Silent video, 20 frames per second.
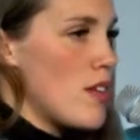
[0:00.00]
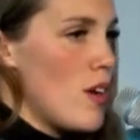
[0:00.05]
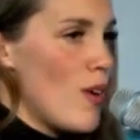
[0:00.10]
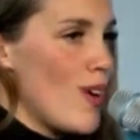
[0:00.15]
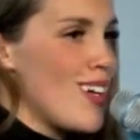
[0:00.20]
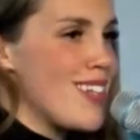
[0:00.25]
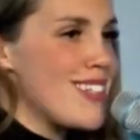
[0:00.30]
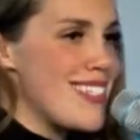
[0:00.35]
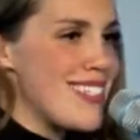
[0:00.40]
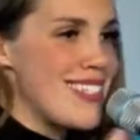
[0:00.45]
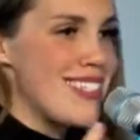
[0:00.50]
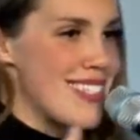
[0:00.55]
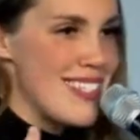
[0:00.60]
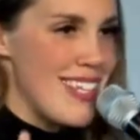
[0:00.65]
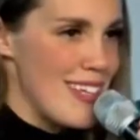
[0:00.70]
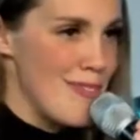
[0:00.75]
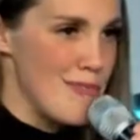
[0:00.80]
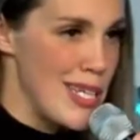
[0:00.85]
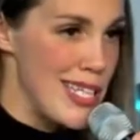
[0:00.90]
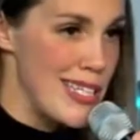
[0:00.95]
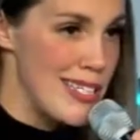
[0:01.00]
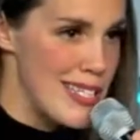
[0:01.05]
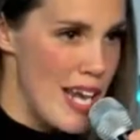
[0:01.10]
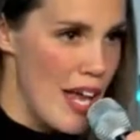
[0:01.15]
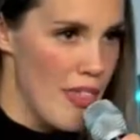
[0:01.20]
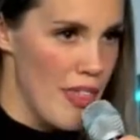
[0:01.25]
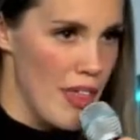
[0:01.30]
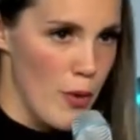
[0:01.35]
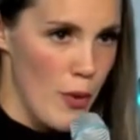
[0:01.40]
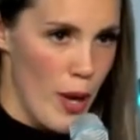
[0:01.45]
Or else it's just like means
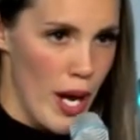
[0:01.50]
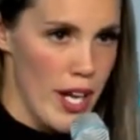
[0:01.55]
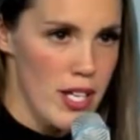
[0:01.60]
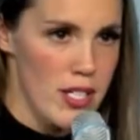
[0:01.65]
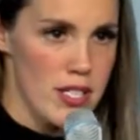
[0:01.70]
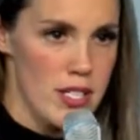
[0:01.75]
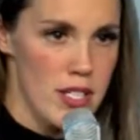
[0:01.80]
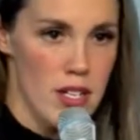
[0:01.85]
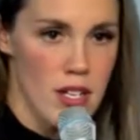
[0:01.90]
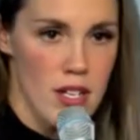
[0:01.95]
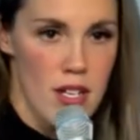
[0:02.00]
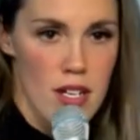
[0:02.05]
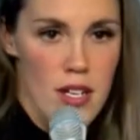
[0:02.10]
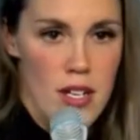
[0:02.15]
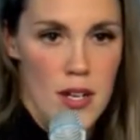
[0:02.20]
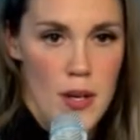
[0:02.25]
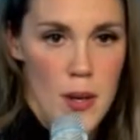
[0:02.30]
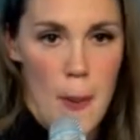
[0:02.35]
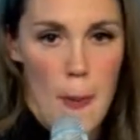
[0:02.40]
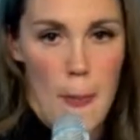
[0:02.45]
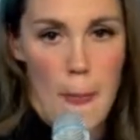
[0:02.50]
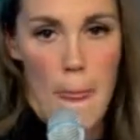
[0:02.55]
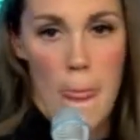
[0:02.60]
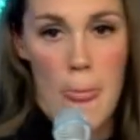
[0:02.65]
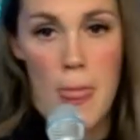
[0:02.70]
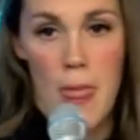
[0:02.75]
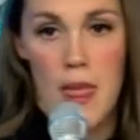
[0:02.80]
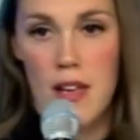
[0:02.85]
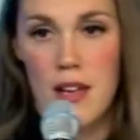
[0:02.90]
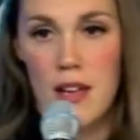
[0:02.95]
nothing, right?
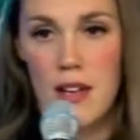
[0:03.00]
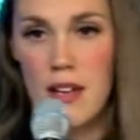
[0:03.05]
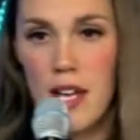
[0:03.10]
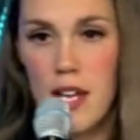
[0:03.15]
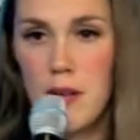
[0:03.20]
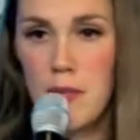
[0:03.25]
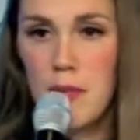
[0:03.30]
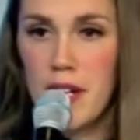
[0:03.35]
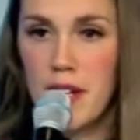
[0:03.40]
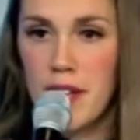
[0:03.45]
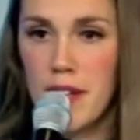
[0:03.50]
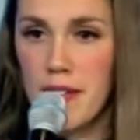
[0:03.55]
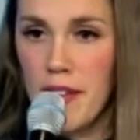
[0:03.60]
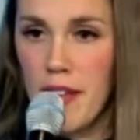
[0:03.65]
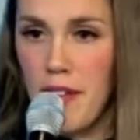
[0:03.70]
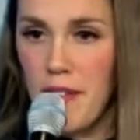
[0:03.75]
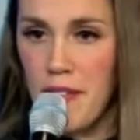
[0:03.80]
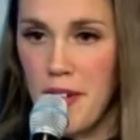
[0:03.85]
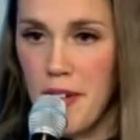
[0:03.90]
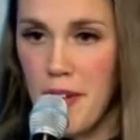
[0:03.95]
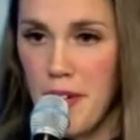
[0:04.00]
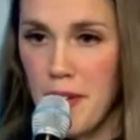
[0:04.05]
Anybody in love here?